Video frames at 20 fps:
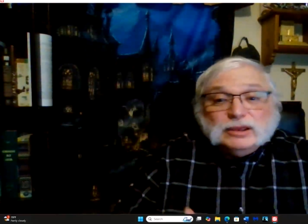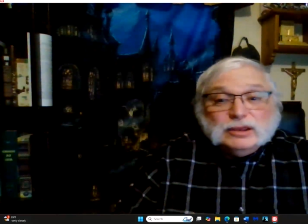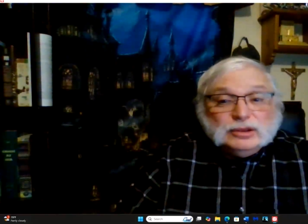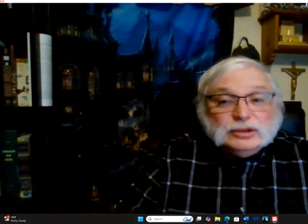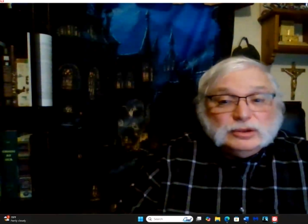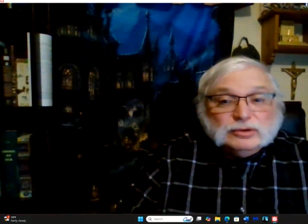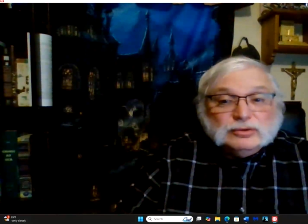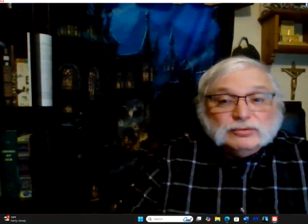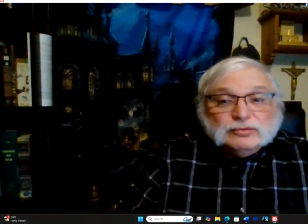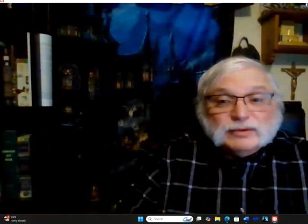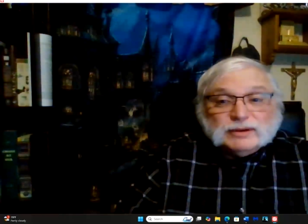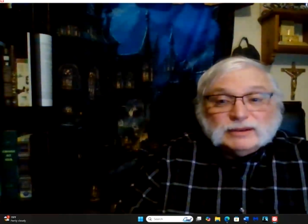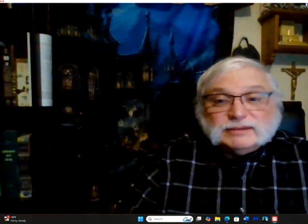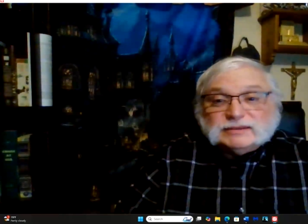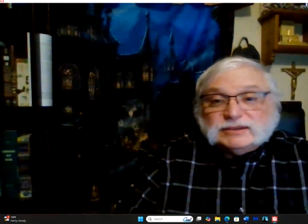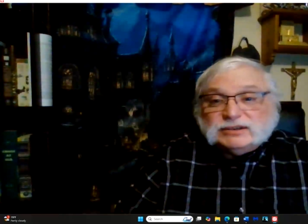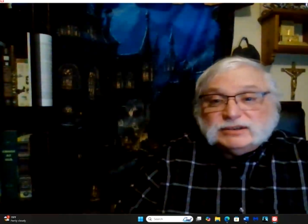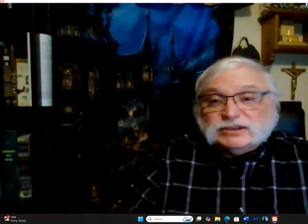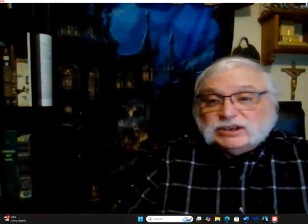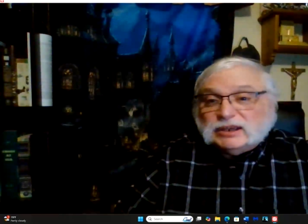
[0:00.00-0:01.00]
you
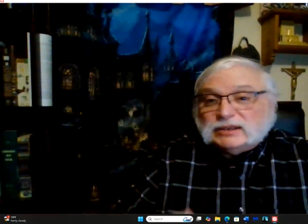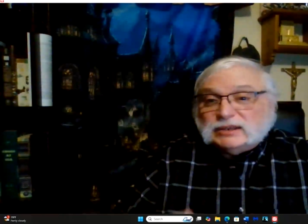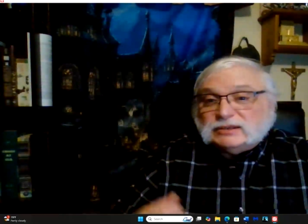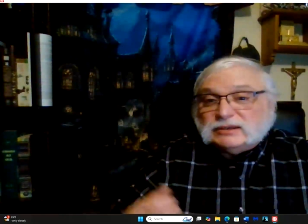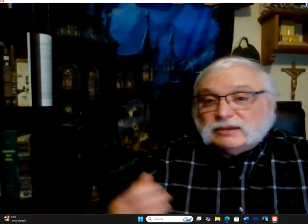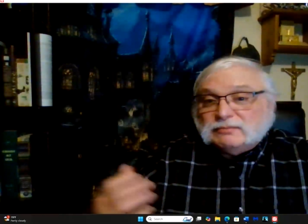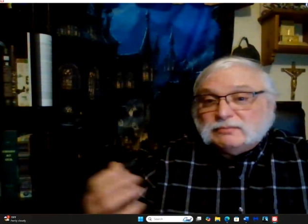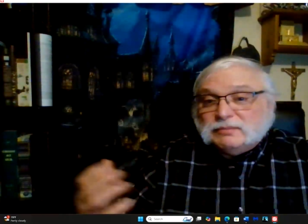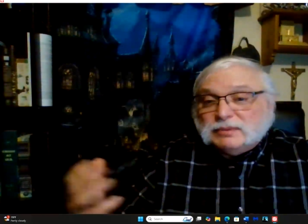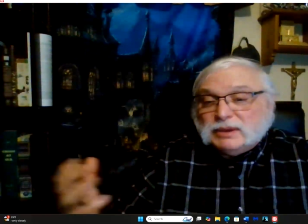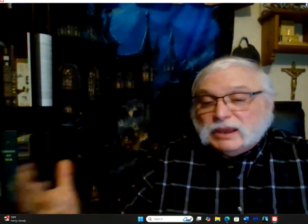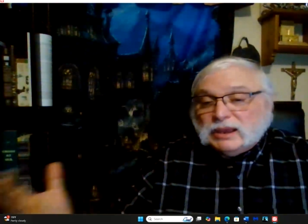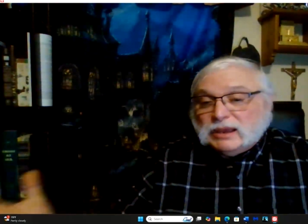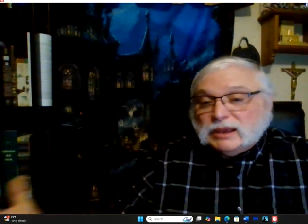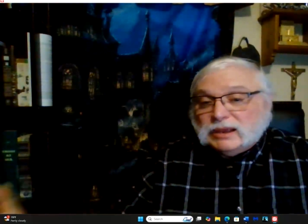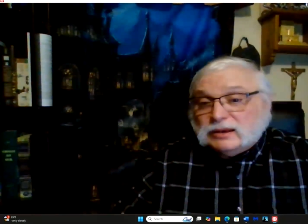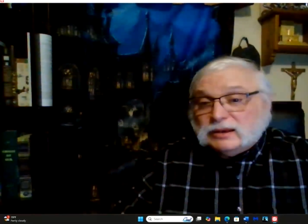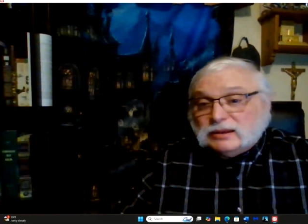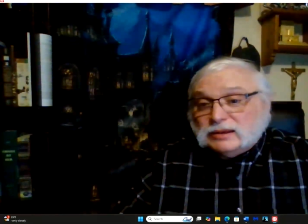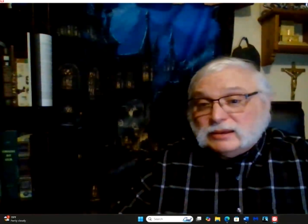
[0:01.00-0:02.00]
risk the chance of
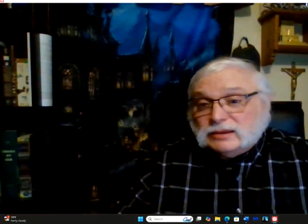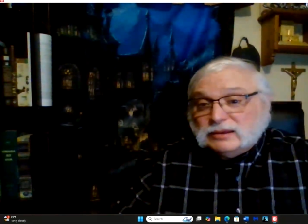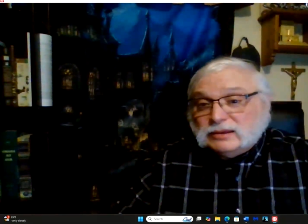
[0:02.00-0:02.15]
being